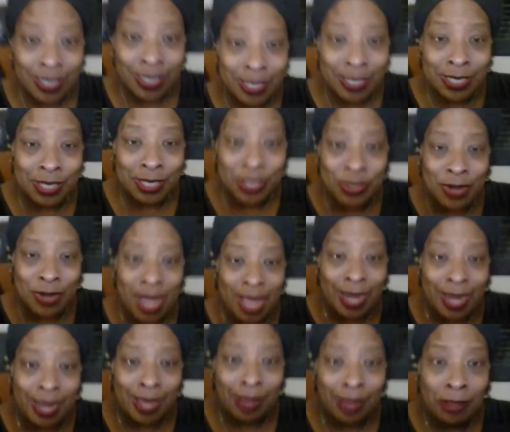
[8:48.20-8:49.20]
to
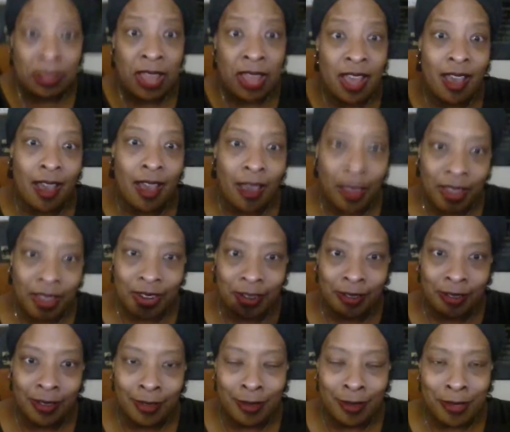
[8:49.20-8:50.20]
try to
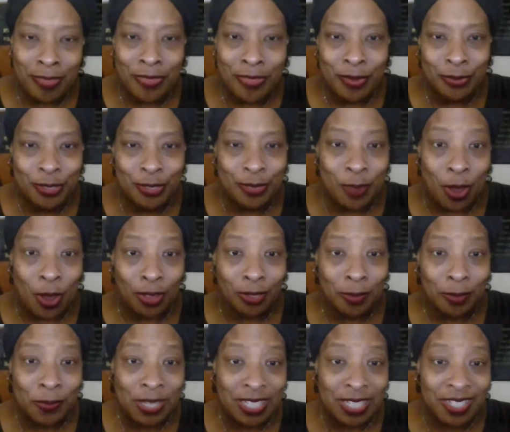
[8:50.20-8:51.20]
hide those
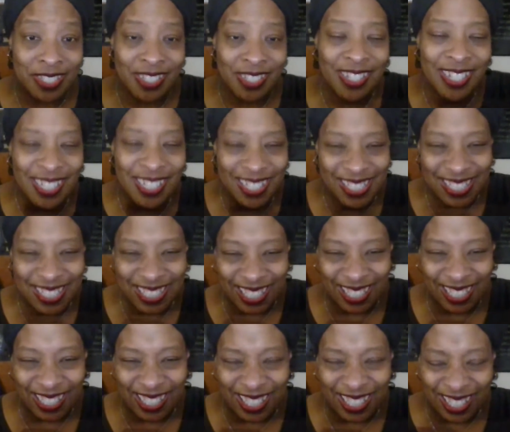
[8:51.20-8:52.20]
smaller pieces.
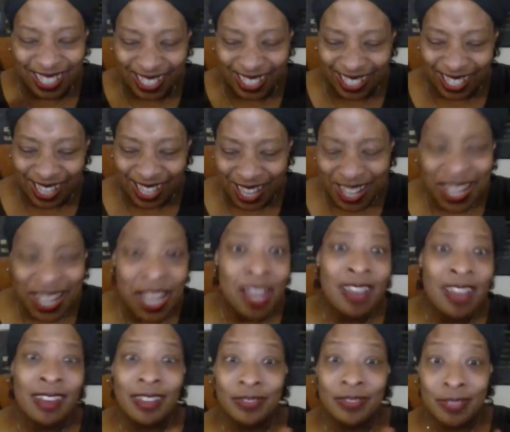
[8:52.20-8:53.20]

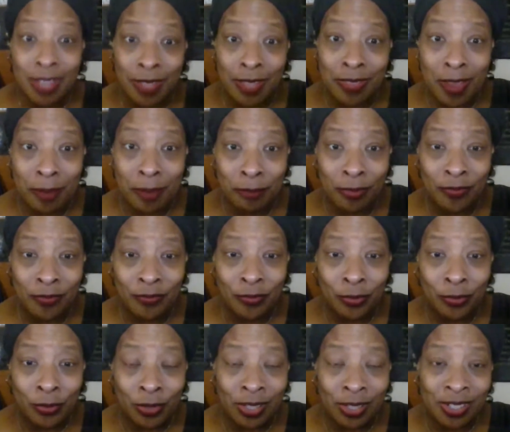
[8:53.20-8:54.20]
I've done that
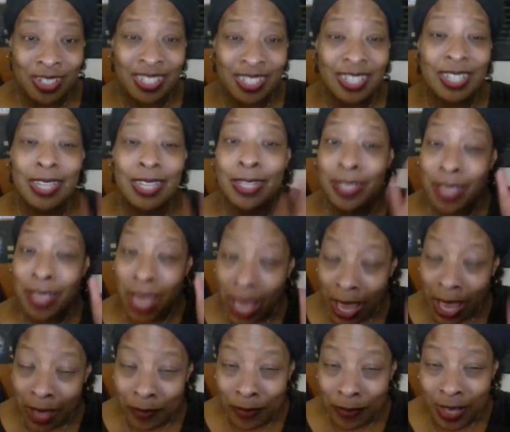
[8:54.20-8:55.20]
before. It
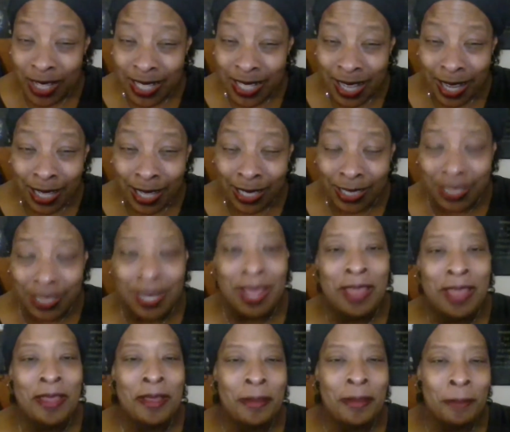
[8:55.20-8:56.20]
can be done,
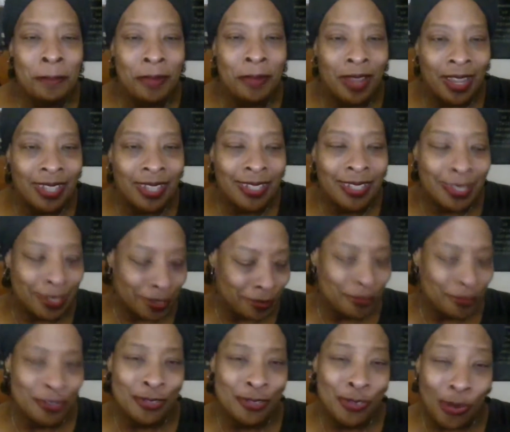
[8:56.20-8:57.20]
but
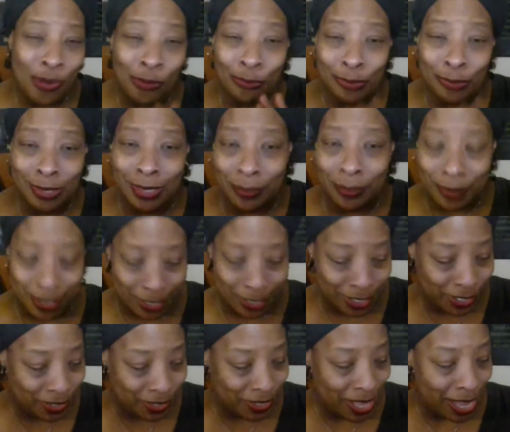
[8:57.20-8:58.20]
you don't really want to
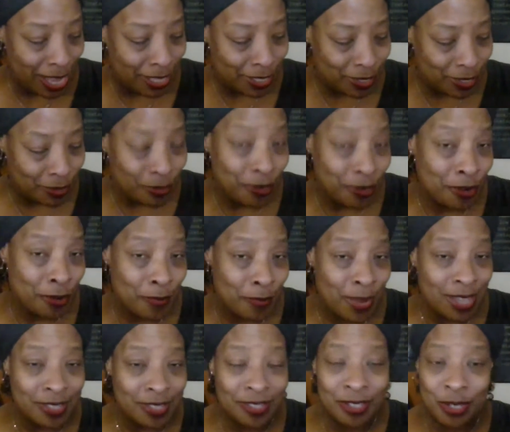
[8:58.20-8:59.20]
do that. So do your
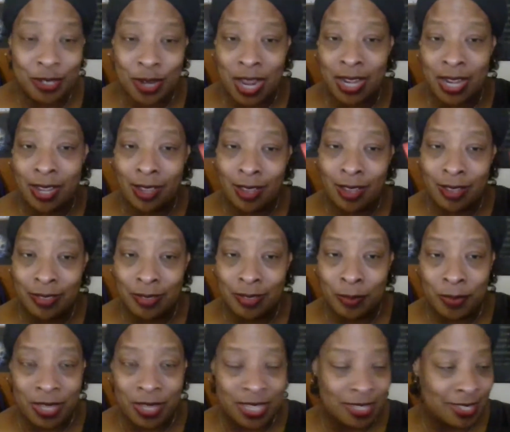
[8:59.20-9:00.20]
best to try to cut the
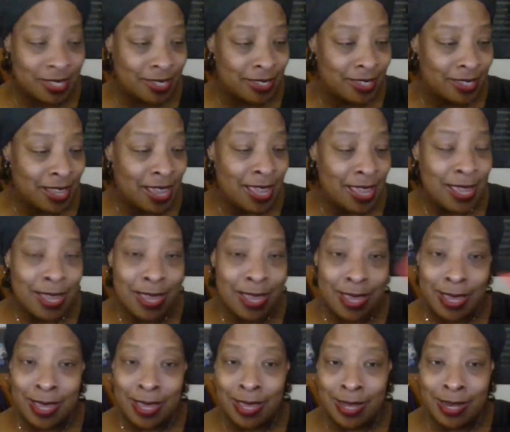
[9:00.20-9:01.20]
pieces
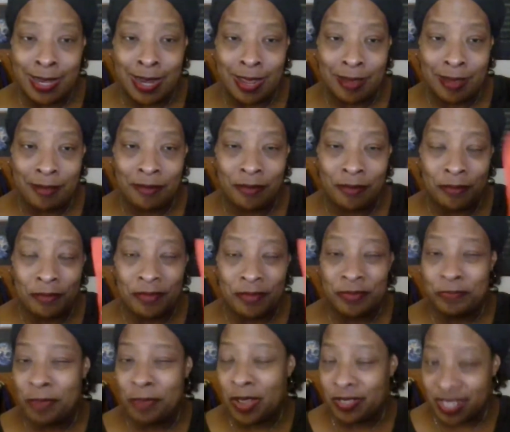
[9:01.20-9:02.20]
in
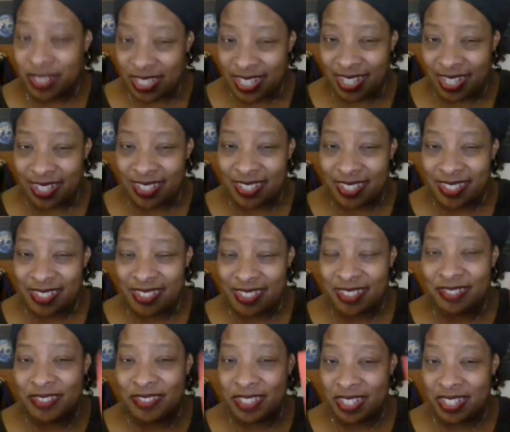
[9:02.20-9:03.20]
about
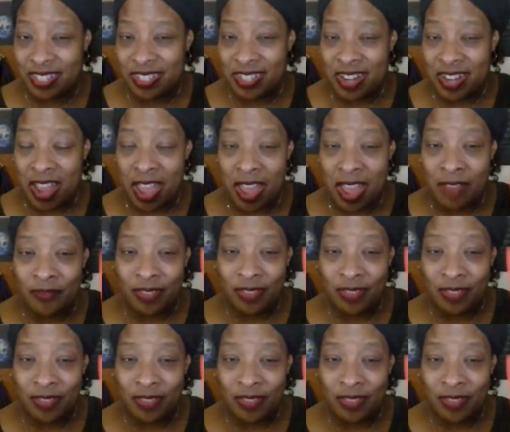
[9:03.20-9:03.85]
6.5